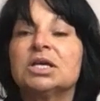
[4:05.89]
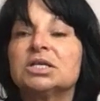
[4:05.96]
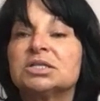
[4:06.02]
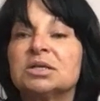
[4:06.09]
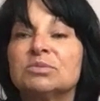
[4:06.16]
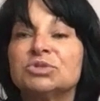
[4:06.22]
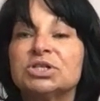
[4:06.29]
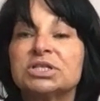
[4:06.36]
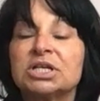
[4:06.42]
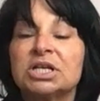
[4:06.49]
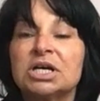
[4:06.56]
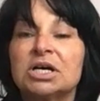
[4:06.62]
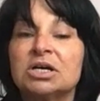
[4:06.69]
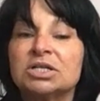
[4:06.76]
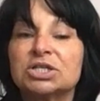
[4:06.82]
So I'm just going
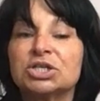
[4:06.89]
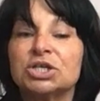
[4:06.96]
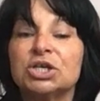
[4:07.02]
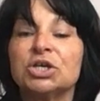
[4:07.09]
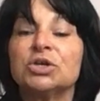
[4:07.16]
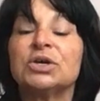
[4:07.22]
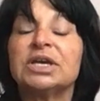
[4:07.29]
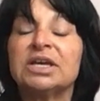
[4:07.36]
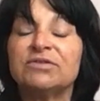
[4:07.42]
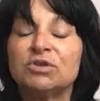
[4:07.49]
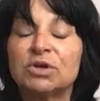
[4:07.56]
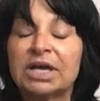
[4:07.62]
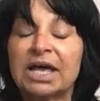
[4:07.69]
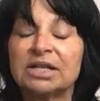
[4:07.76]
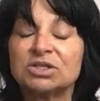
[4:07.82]
to ask you, if
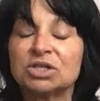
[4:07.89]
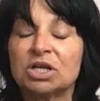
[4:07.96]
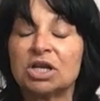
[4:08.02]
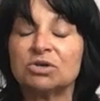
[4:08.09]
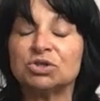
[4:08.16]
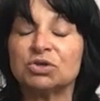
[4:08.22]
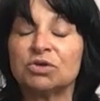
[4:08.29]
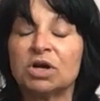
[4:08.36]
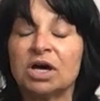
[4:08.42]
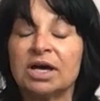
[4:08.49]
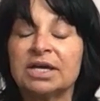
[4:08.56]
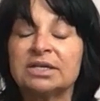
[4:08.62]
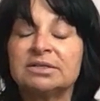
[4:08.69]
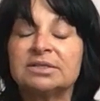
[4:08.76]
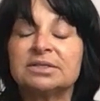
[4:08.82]
you can, to close your
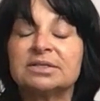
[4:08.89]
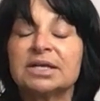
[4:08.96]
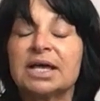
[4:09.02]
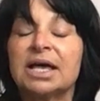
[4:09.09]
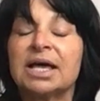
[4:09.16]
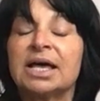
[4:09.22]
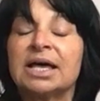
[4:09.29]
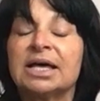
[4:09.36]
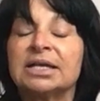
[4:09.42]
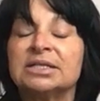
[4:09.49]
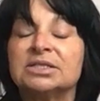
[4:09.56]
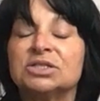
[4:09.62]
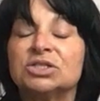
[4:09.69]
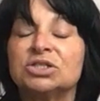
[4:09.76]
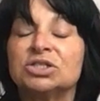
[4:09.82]
eyes
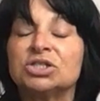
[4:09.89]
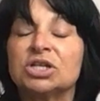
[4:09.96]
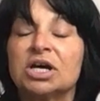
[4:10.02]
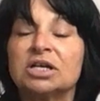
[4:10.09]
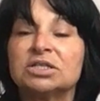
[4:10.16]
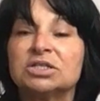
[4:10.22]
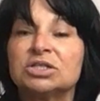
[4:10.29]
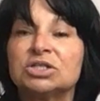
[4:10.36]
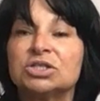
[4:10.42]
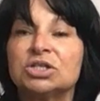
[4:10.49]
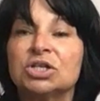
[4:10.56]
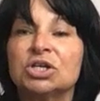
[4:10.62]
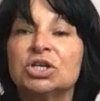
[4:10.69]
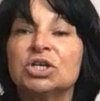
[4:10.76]
and just